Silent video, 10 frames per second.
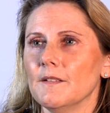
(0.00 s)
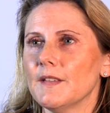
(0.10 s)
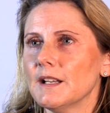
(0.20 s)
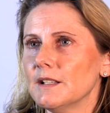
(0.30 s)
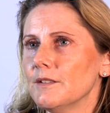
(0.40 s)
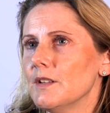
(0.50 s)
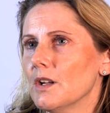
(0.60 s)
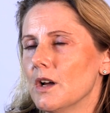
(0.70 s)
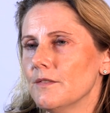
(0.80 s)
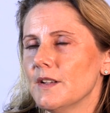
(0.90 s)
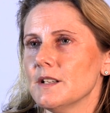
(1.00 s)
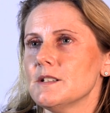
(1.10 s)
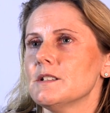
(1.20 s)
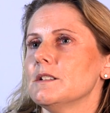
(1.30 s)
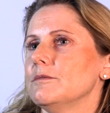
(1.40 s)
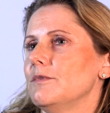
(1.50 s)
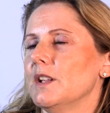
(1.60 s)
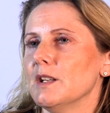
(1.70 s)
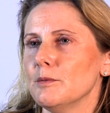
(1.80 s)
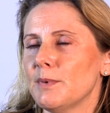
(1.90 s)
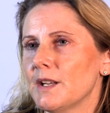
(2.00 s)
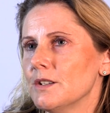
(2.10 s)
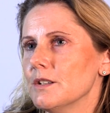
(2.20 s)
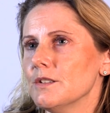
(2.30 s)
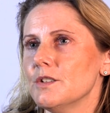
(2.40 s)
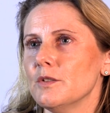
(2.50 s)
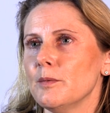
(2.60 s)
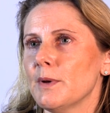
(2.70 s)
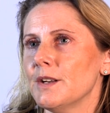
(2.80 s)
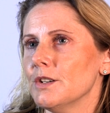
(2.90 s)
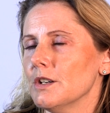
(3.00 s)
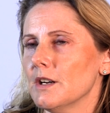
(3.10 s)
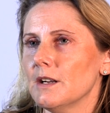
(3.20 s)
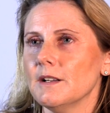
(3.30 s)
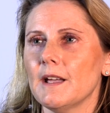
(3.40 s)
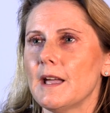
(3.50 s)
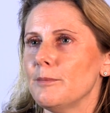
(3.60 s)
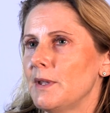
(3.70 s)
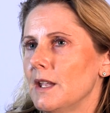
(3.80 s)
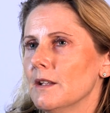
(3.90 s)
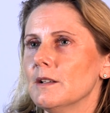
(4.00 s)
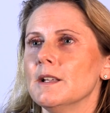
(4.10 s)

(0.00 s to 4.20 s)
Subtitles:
They leave the office feeling better, doing better, happy,